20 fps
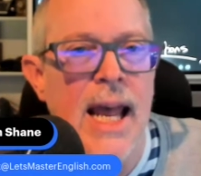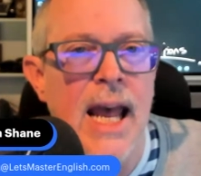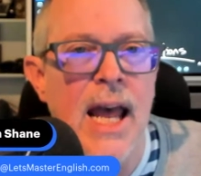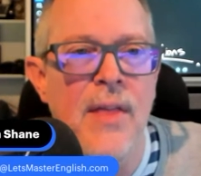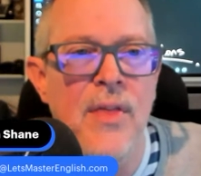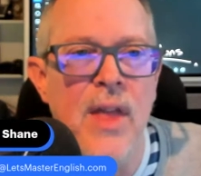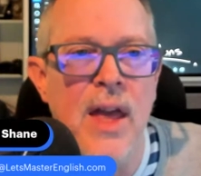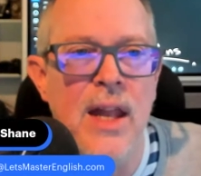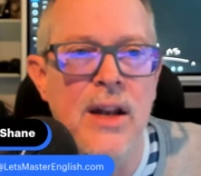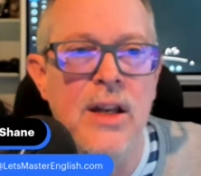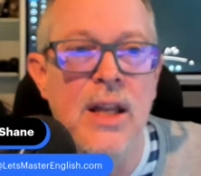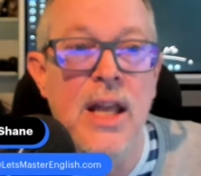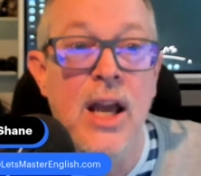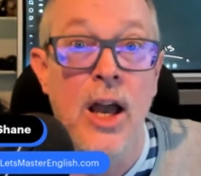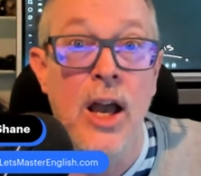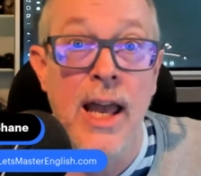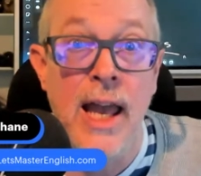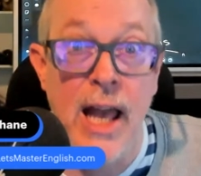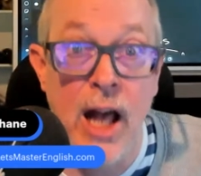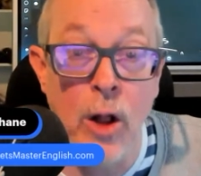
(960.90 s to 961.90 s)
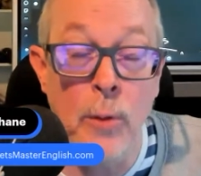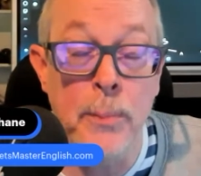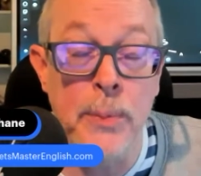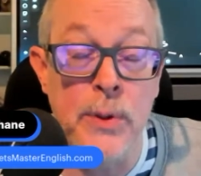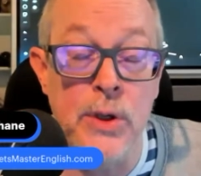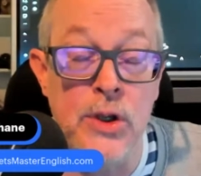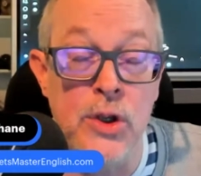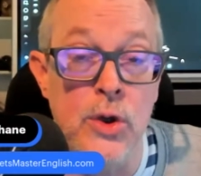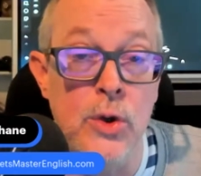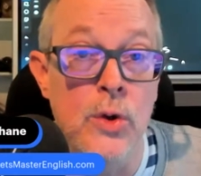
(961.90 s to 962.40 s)
and then
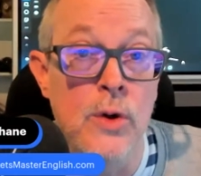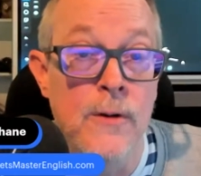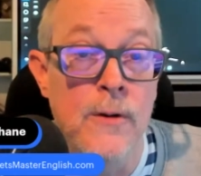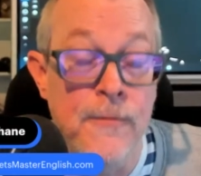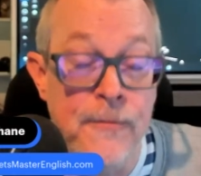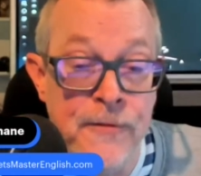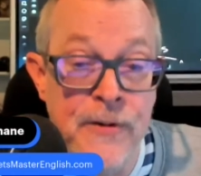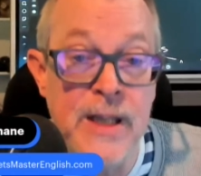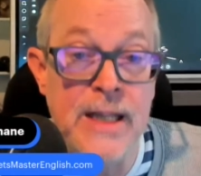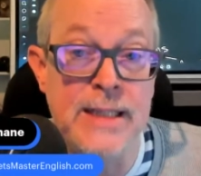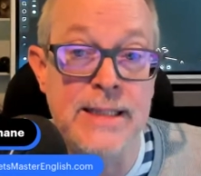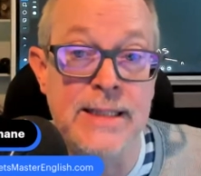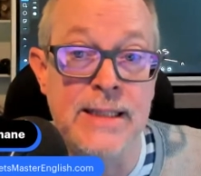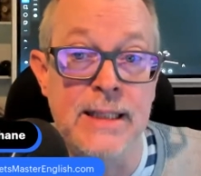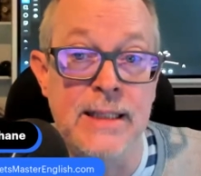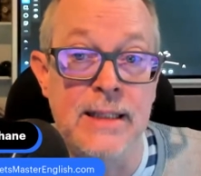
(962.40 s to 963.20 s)
helping you fix